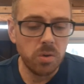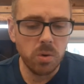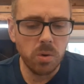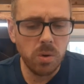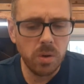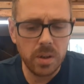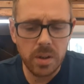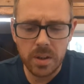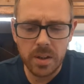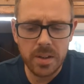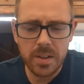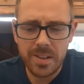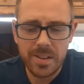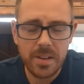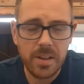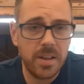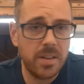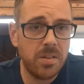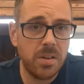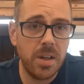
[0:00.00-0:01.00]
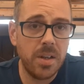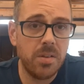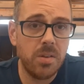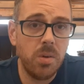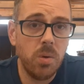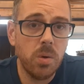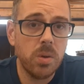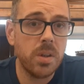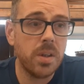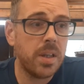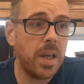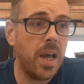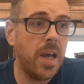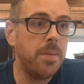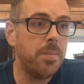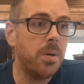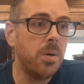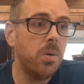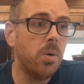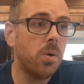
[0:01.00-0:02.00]
So it's loads of
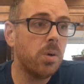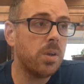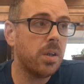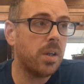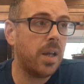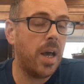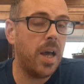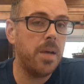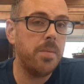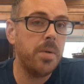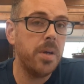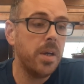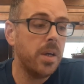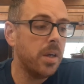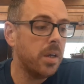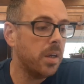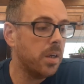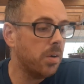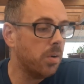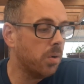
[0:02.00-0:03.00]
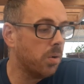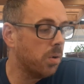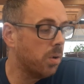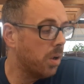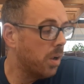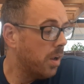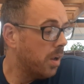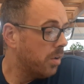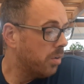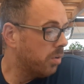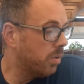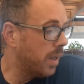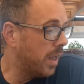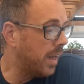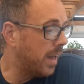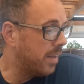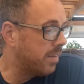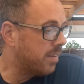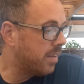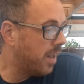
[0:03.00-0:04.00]
time, you know. So
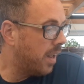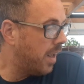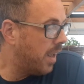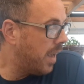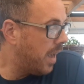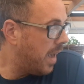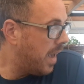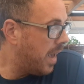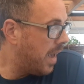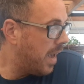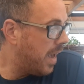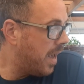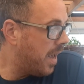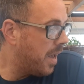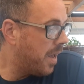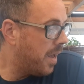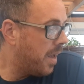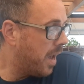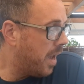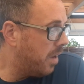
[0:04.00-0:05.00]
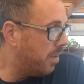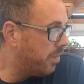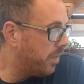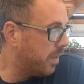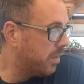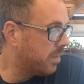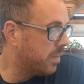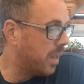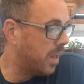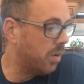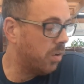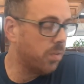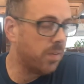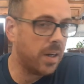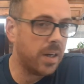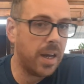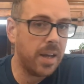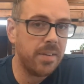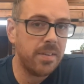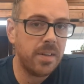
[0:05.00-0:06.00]
like I say, everything's ticking
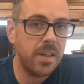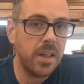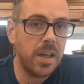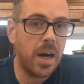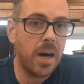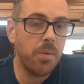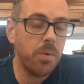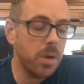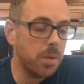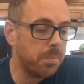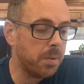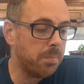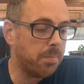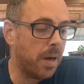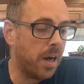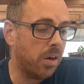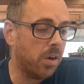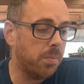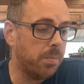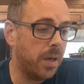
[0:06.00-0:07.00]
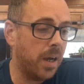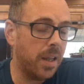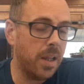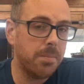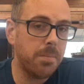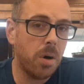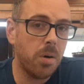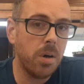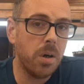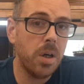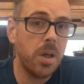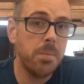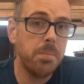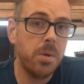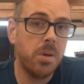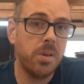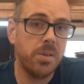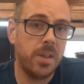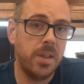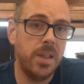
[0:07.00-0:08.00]
over nicely. I will be back up here tomorrow
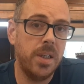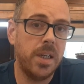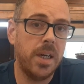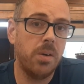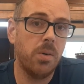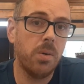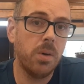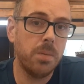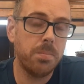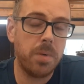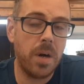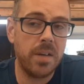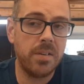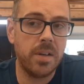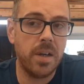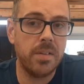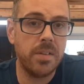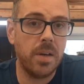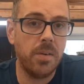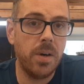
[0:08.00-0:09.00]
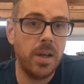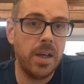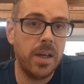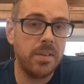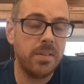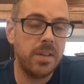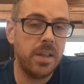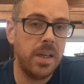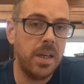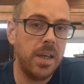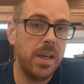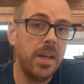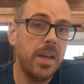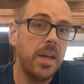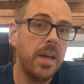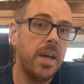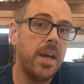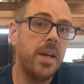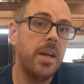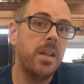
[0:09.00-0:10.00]
because I need to get all the brassicas out, like I say,
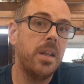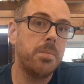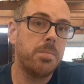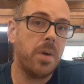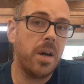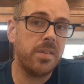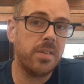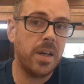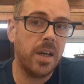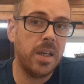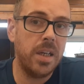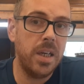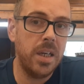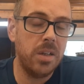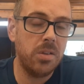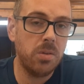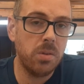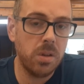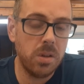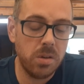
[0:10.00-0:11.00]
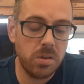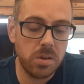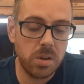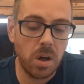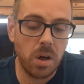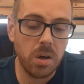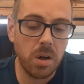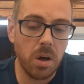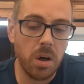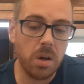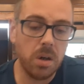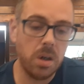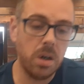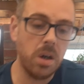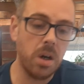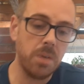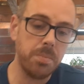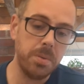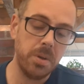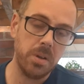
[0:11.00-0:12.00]
into the brassica cage so they can start
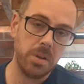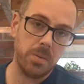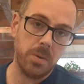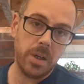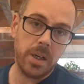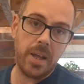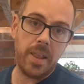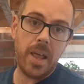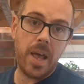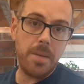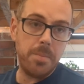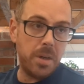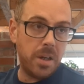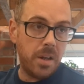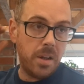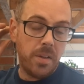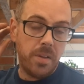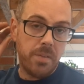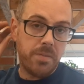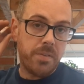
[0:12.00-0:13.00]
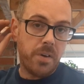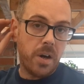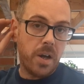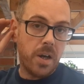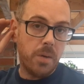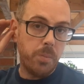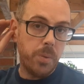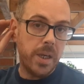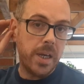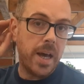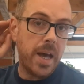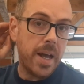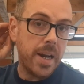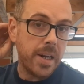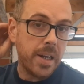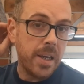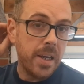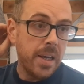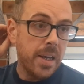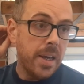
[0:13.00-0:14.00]
hardening up, because I want to get them in the following
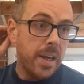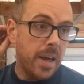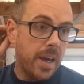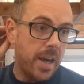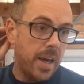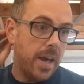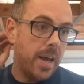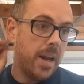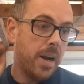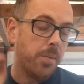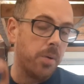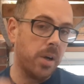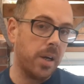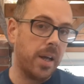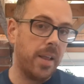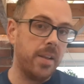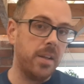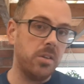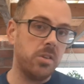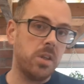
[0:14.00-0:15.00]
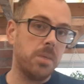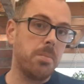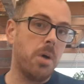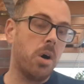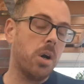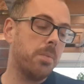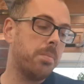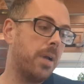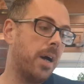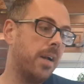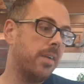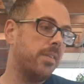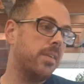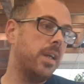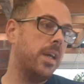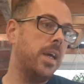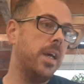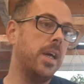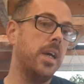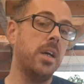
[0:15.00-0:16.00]
weekend. I want to get these tomato
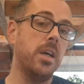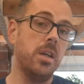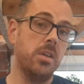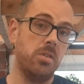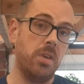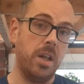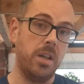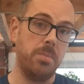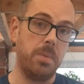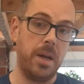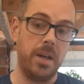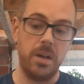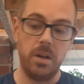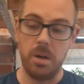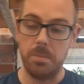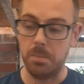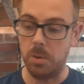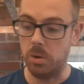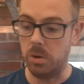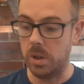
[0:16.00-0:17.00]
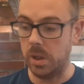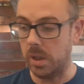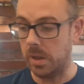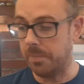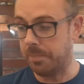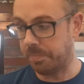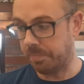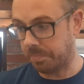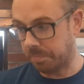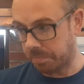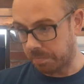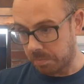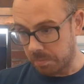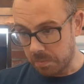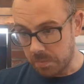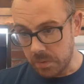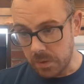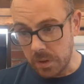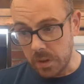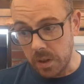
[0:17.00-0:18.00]
plants transplanted on Monday.
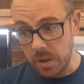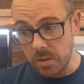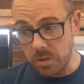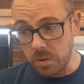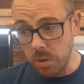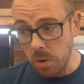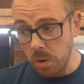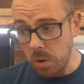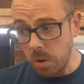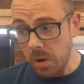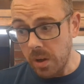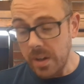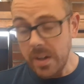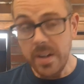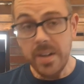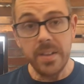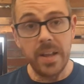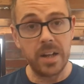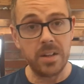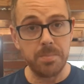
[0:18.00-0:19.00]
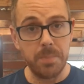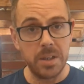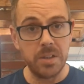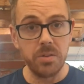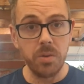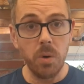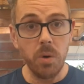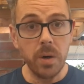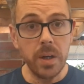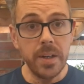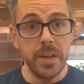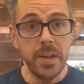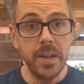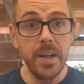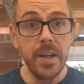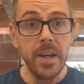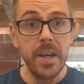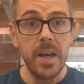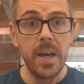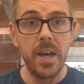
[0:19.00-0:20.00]
So that's me sorted.